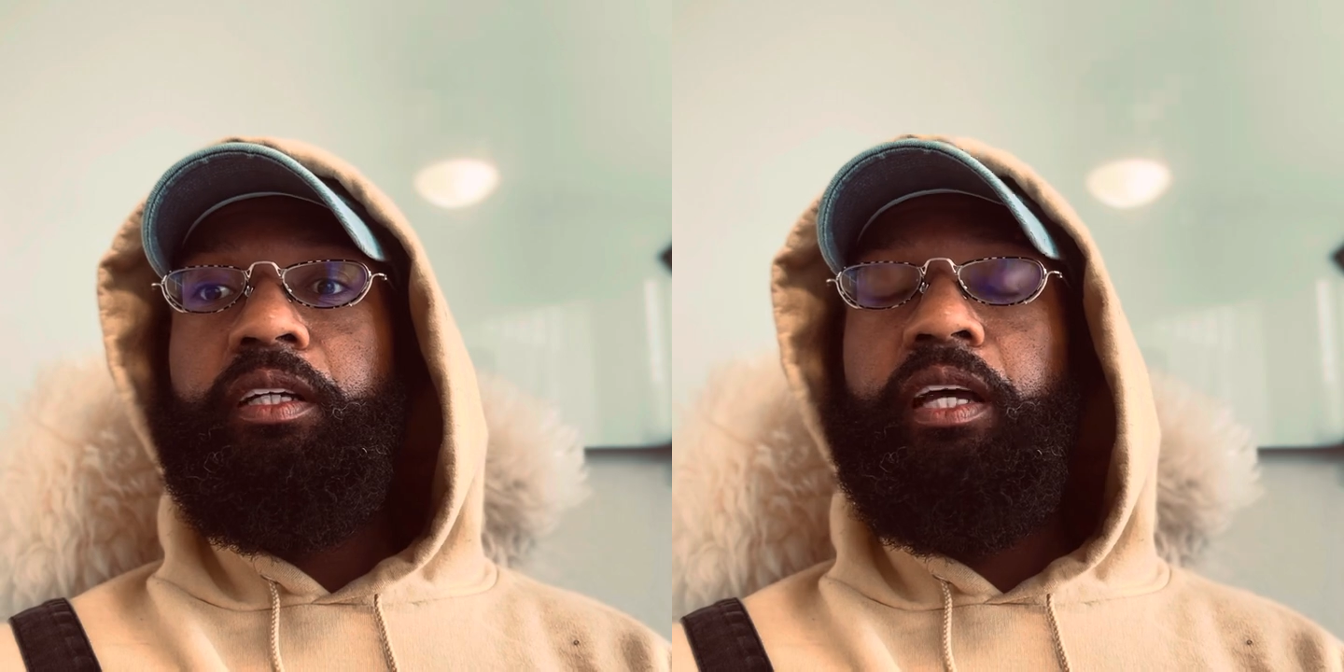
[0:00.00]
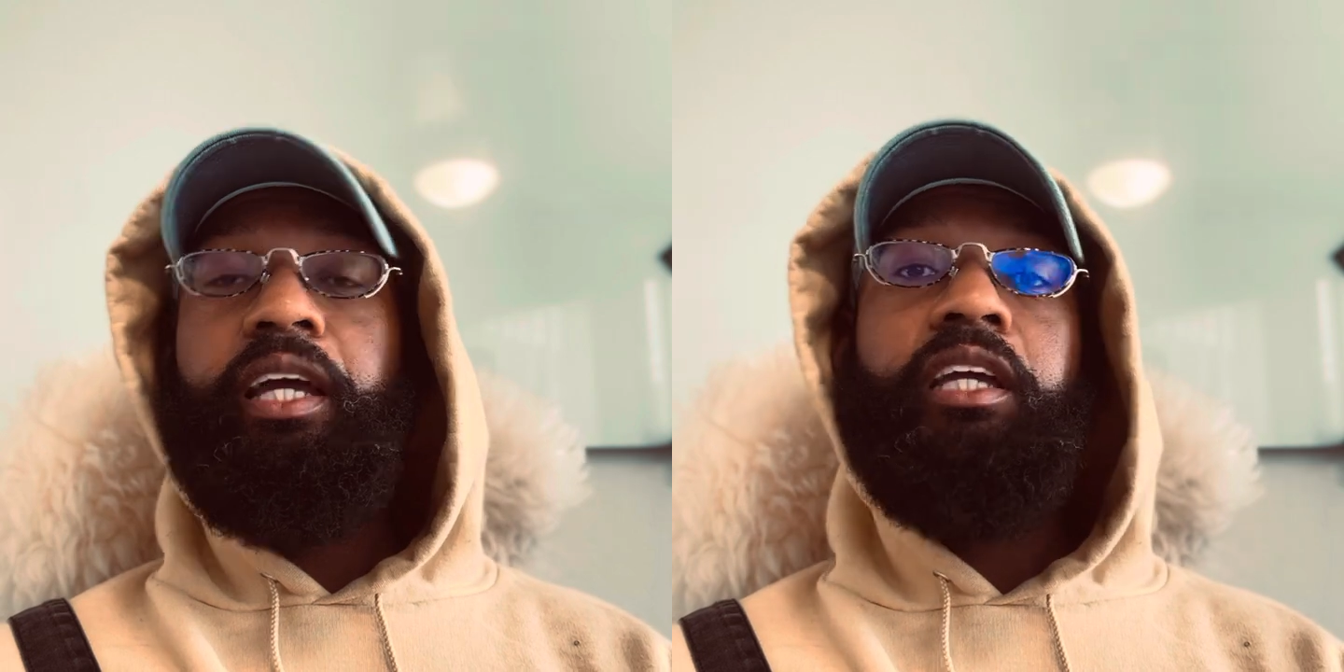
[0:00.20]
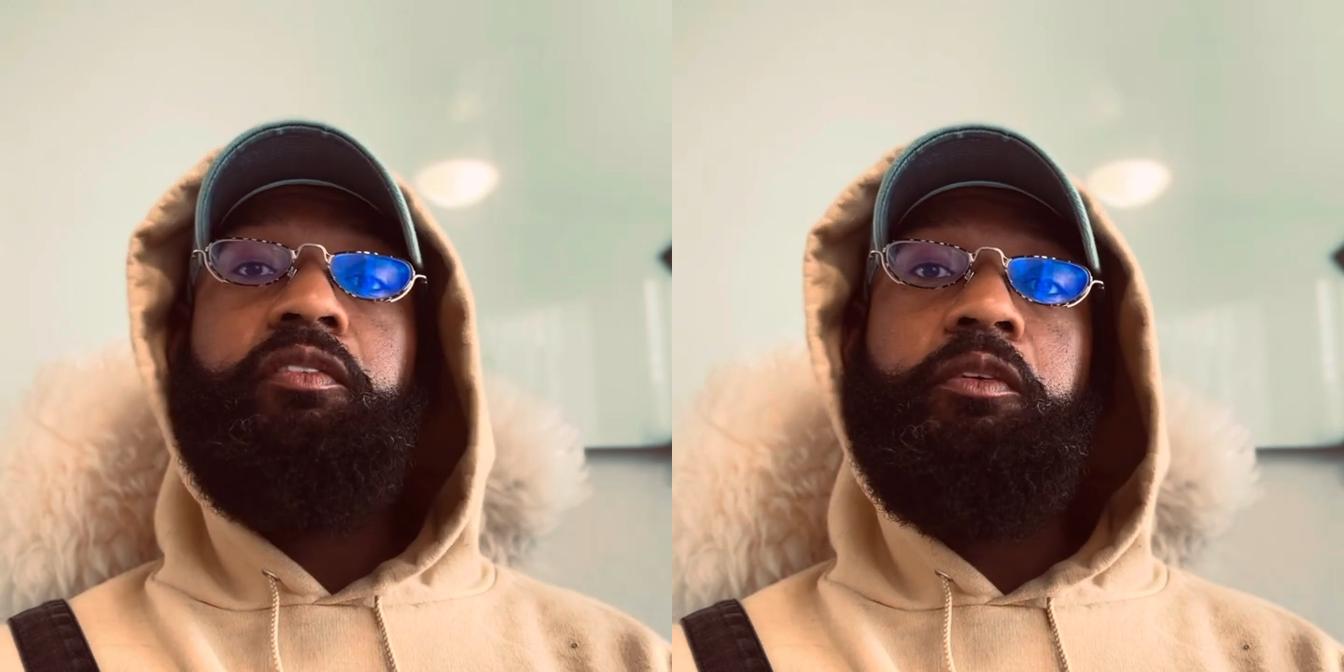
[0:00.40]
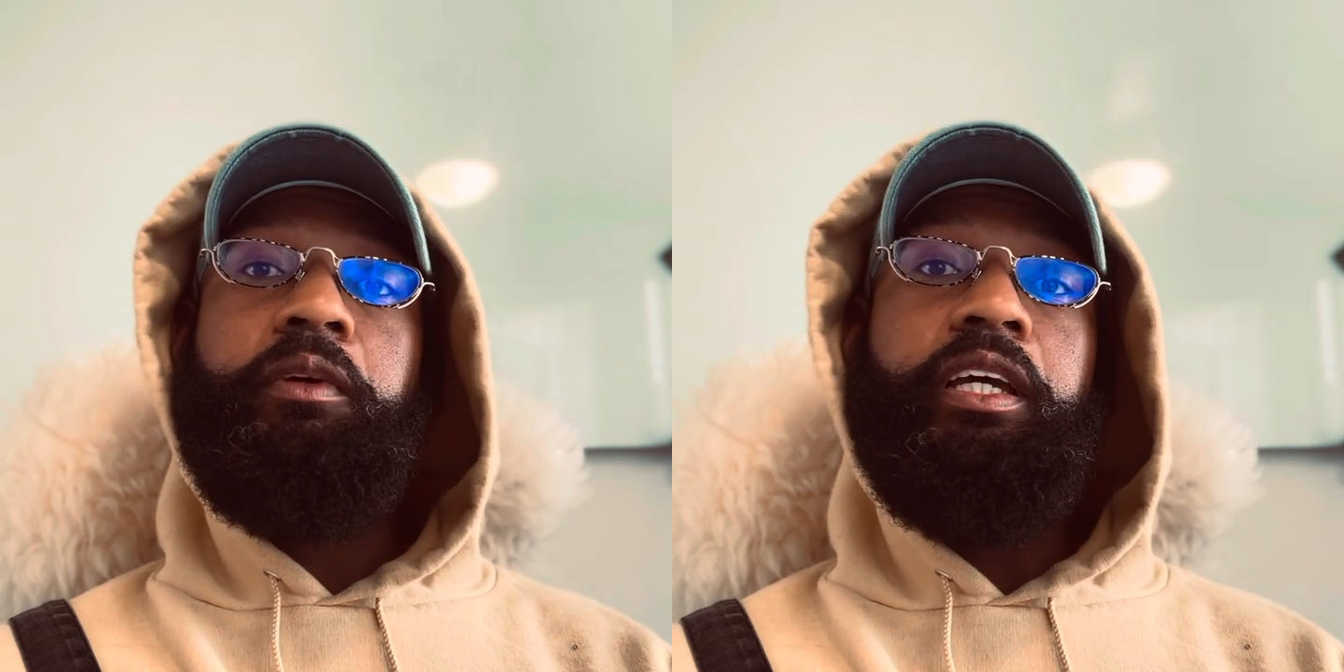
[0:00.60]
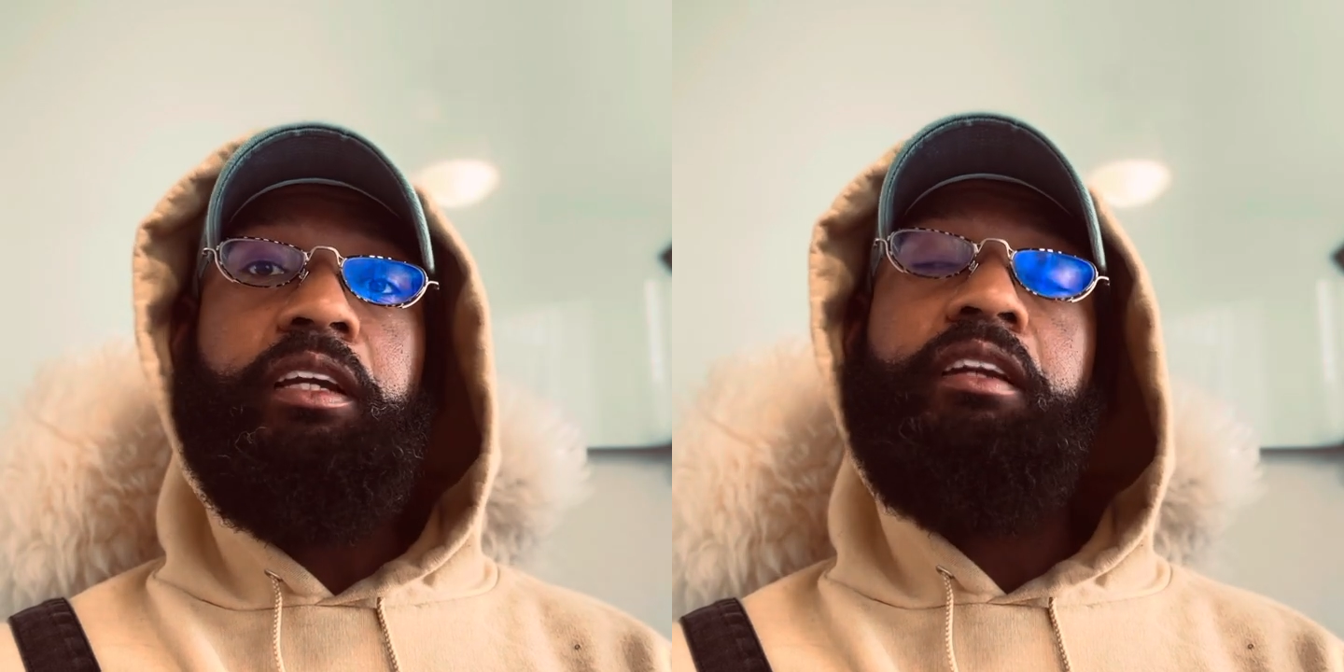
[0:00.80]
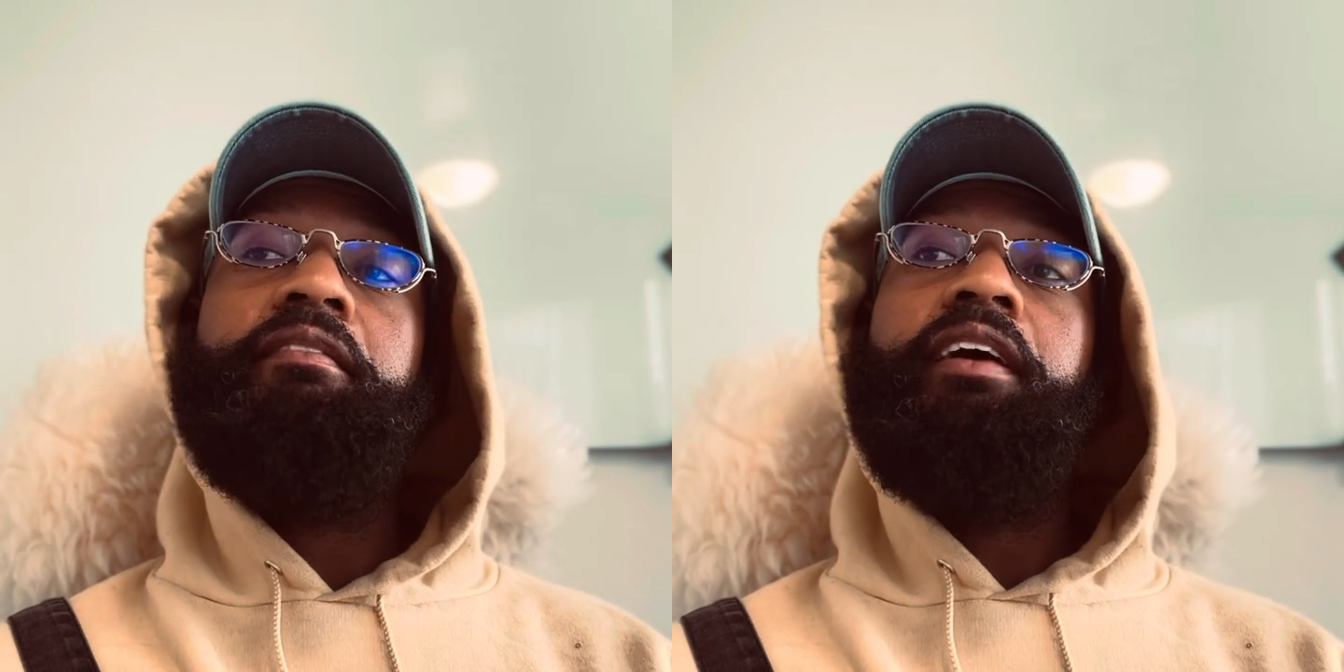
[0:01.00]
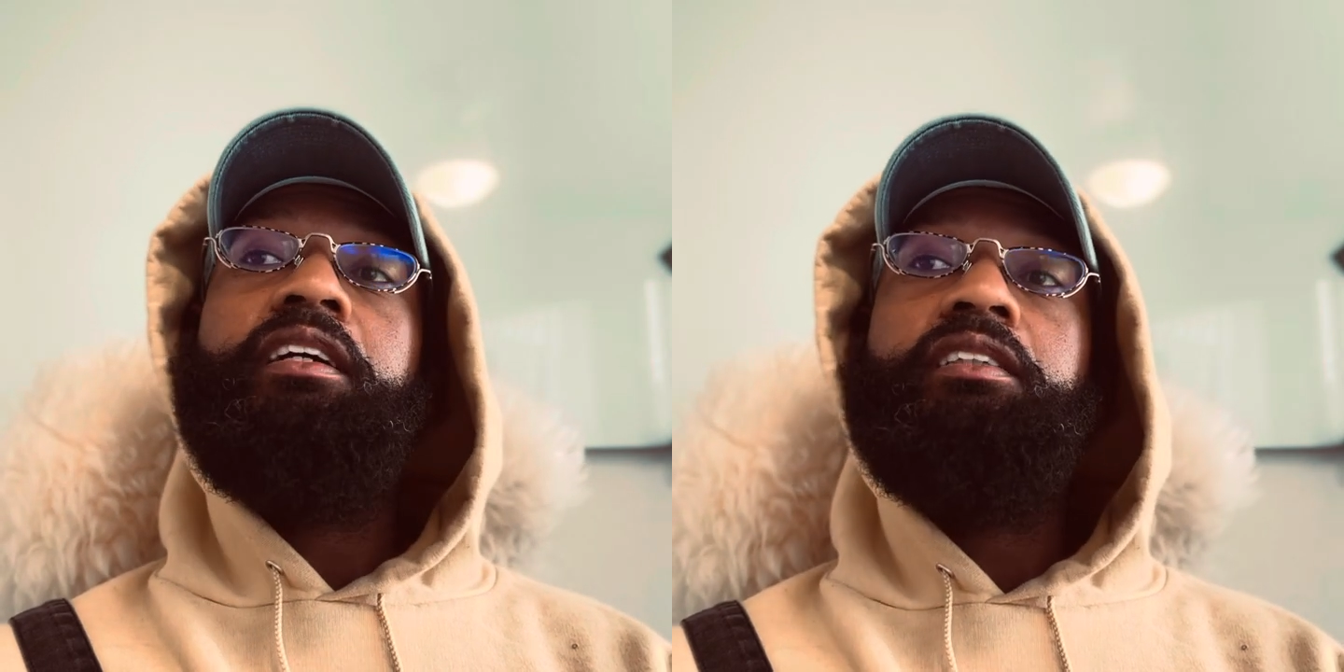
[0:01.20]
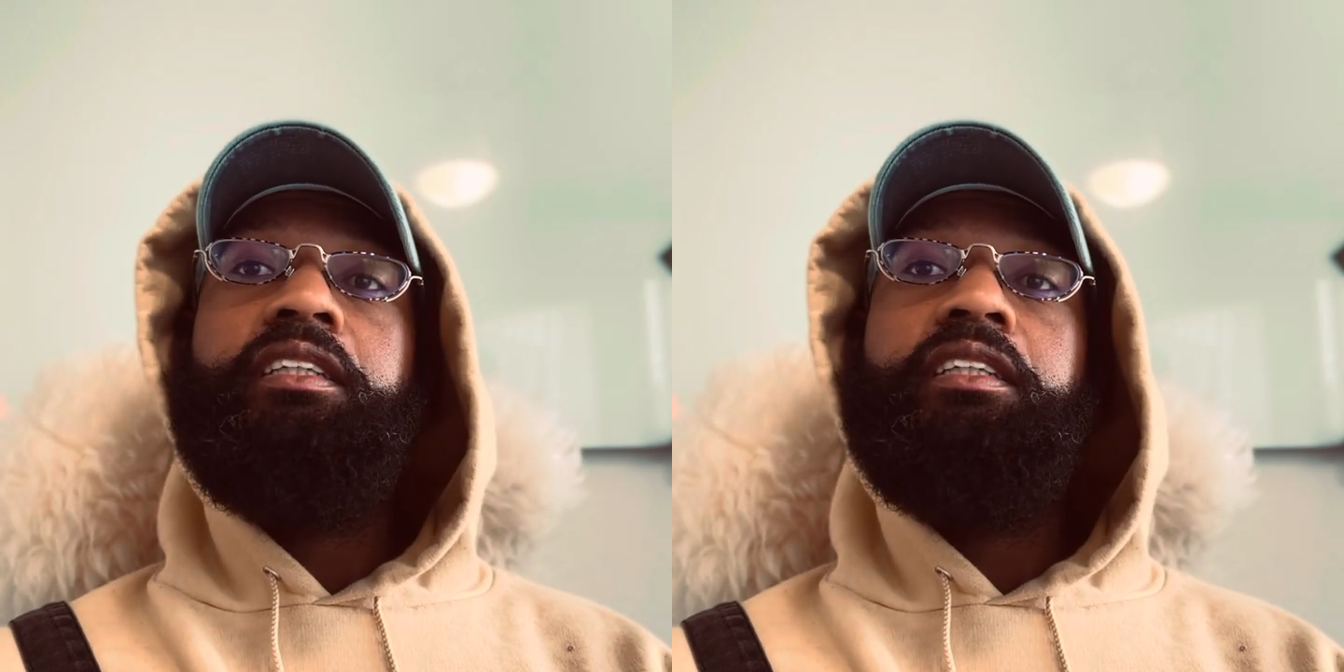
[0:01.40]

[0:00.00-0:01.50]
like if you get an infection